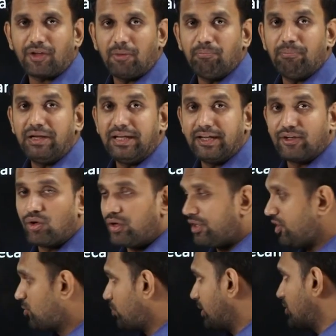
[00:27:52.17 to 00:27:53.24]
million got
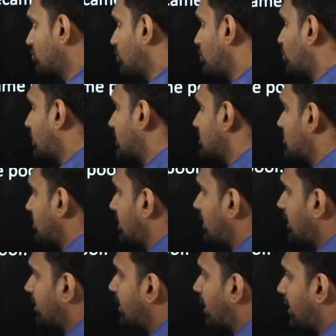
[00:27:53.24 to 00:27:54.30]
displaced. So you can see
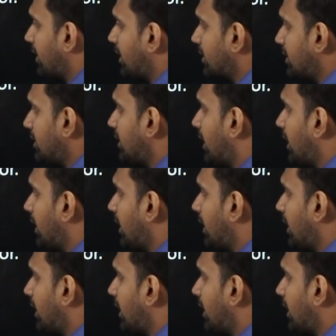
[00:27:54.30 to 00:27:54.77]
in the hierarchy